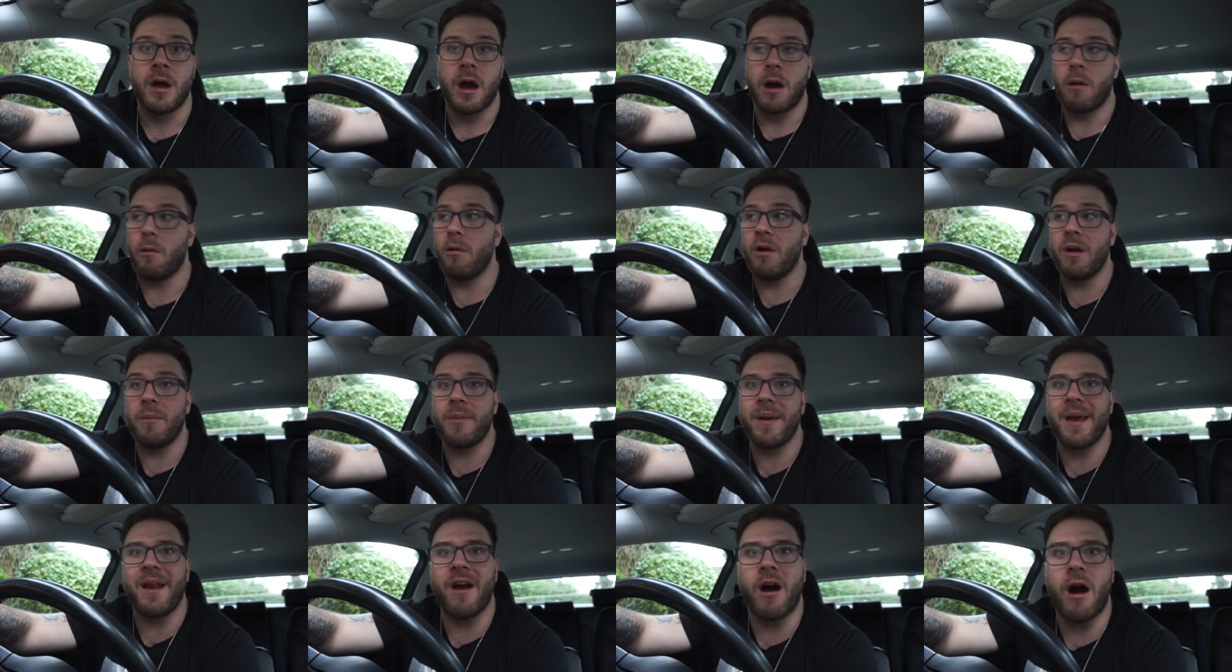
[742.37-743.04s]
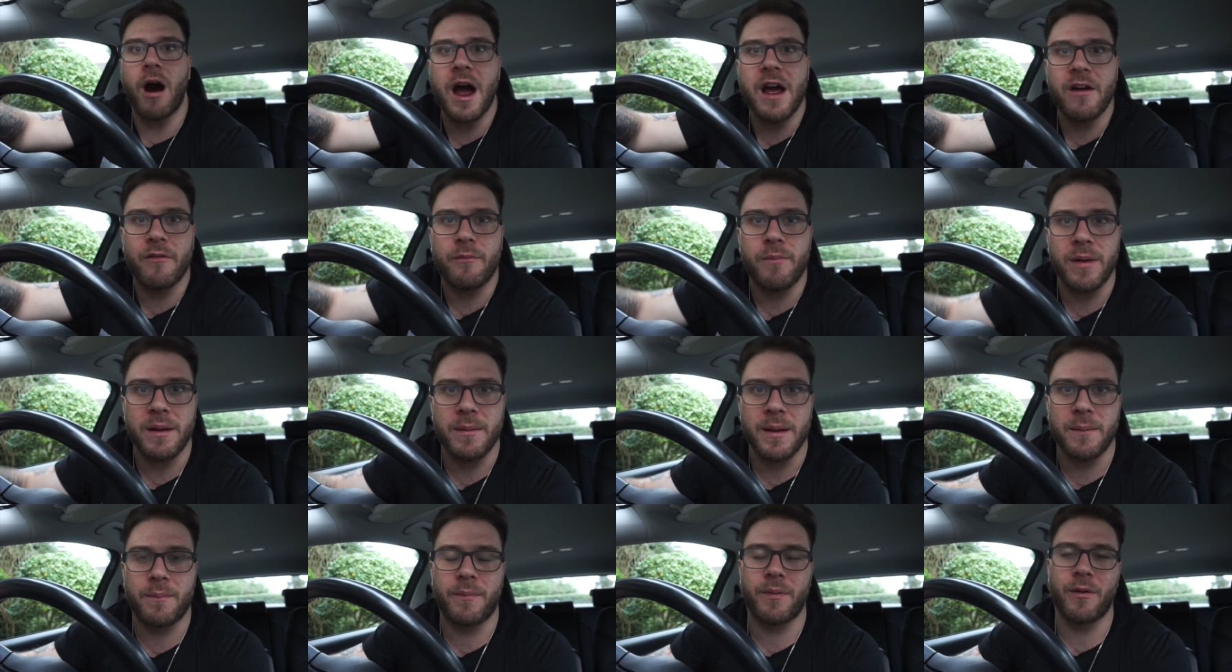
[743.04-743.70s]
I want to be an
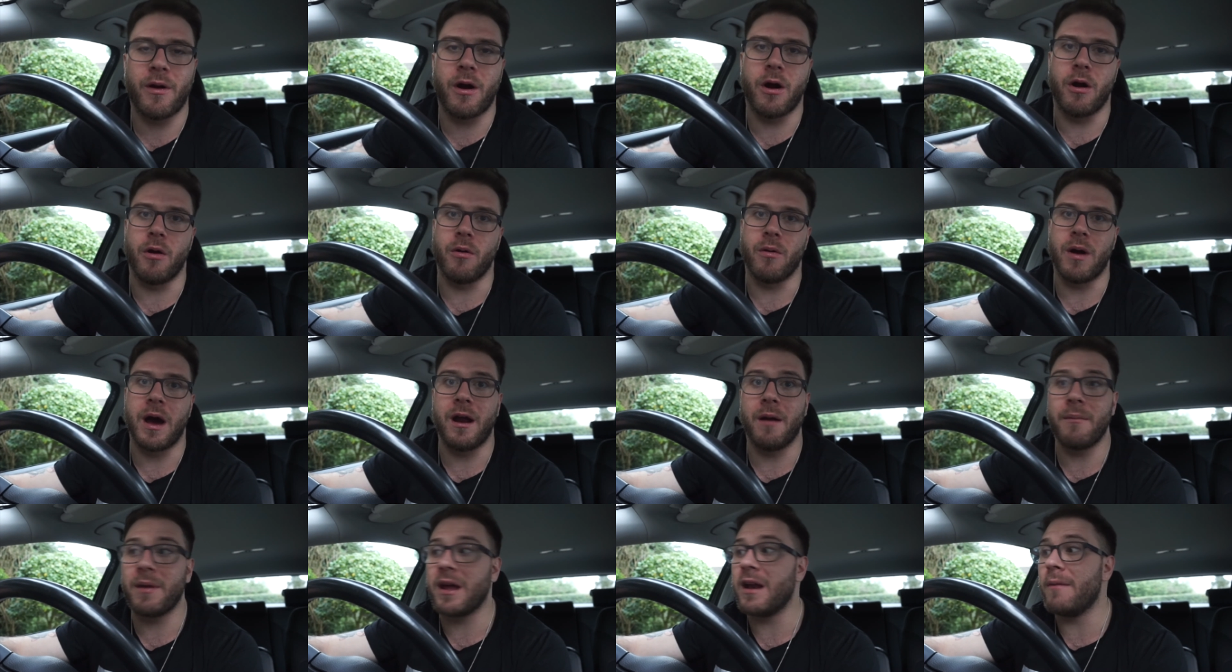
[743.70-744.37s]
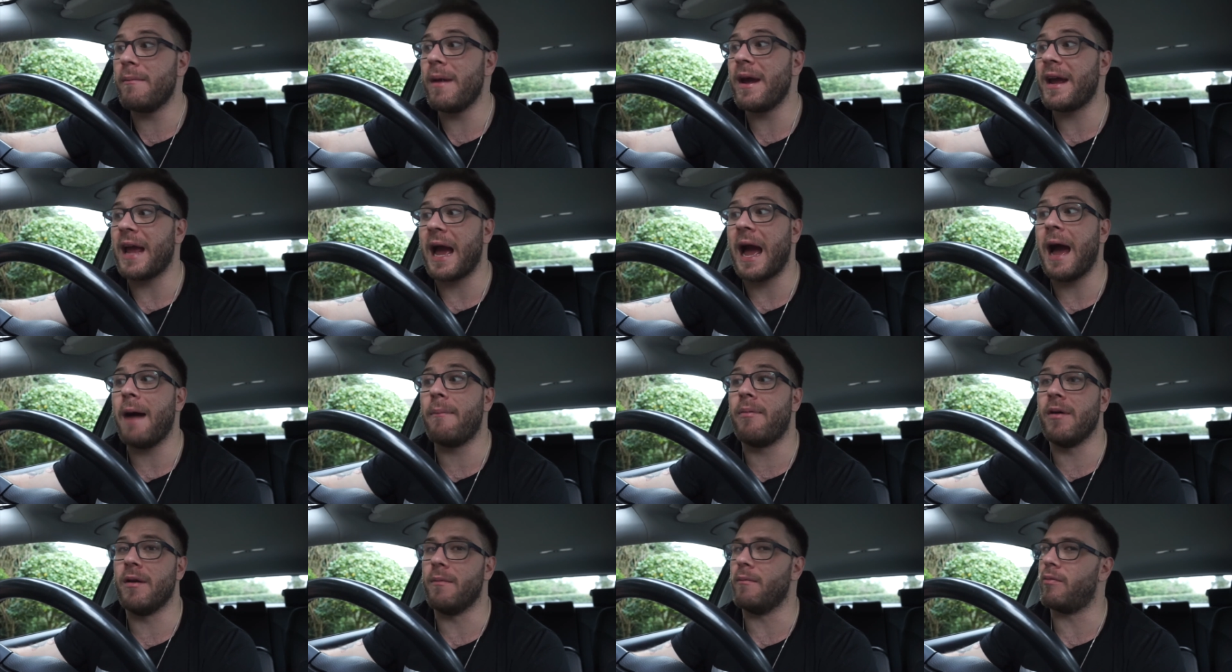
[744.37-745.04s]
IFBB pro, and I'm going to make it
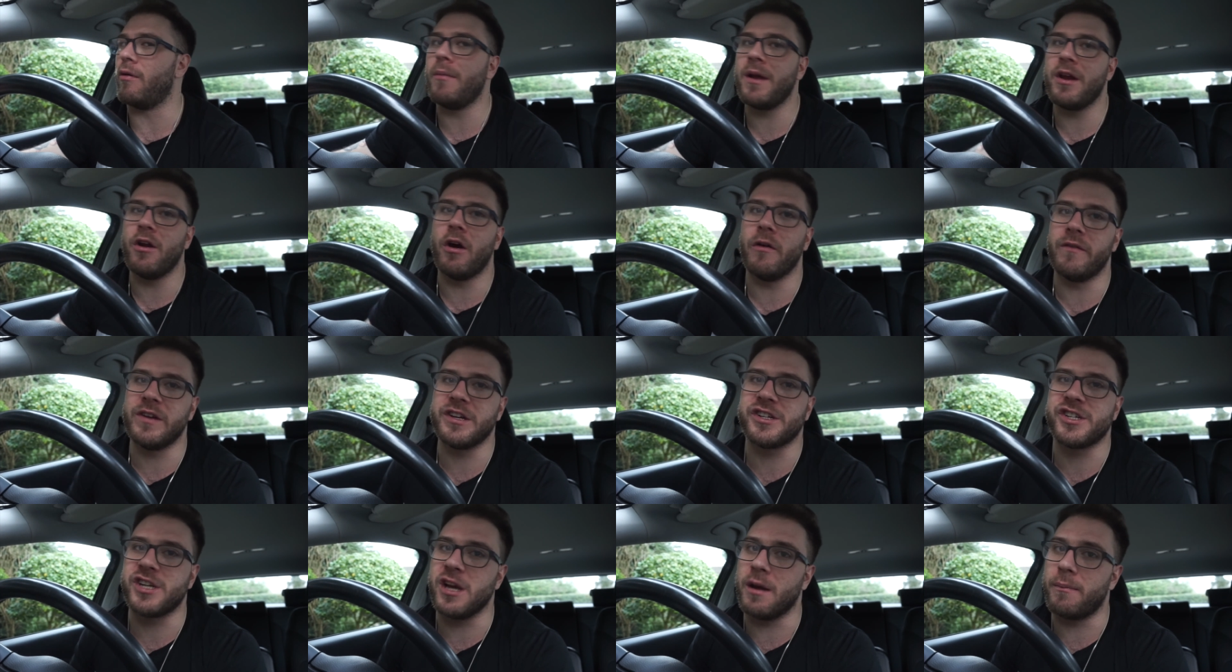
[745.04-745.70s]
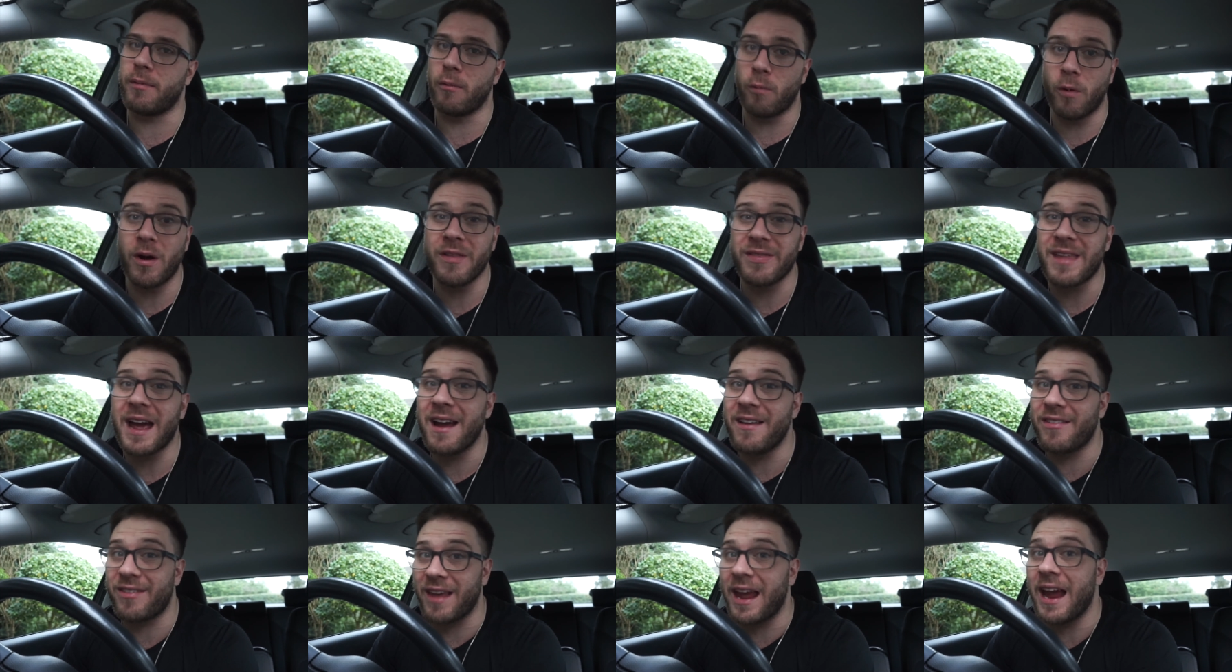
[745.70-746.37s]
happen. Probably not this year, but one
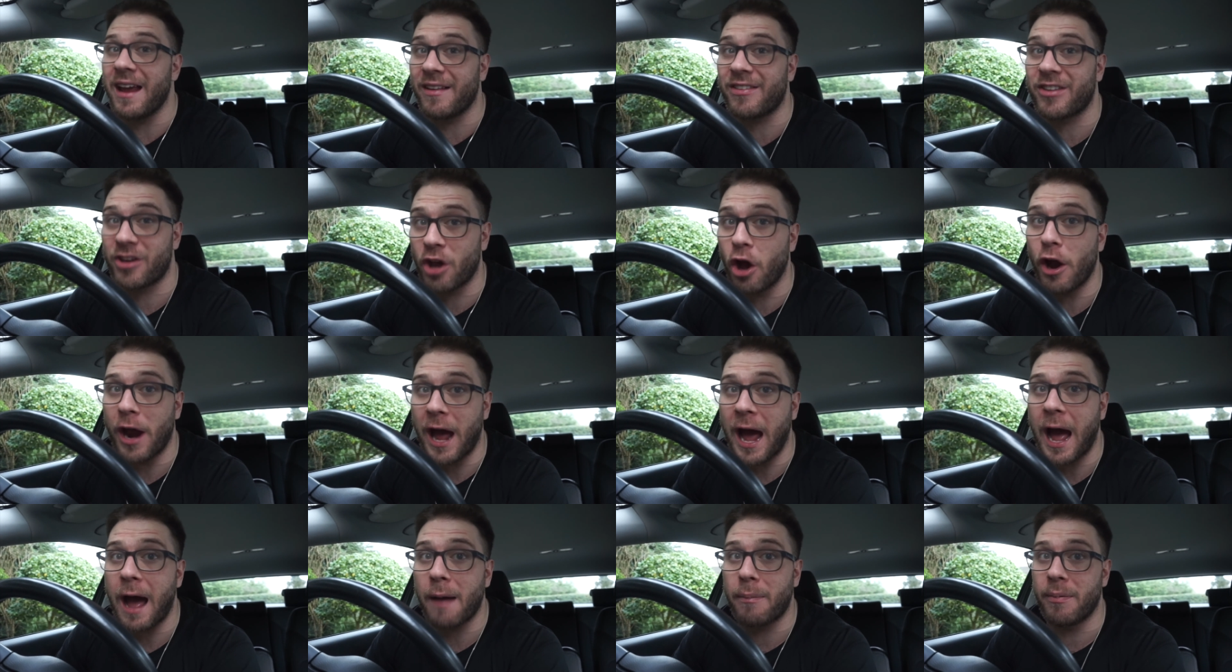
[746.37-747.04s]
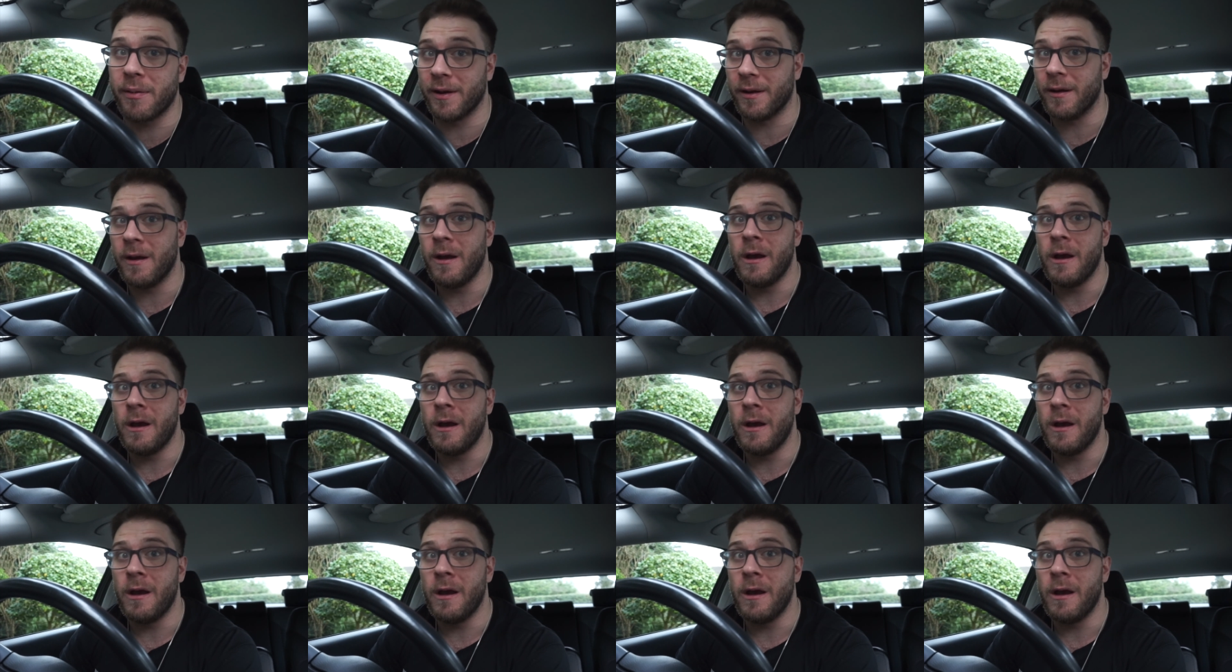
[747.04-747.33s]
day it's going to happen.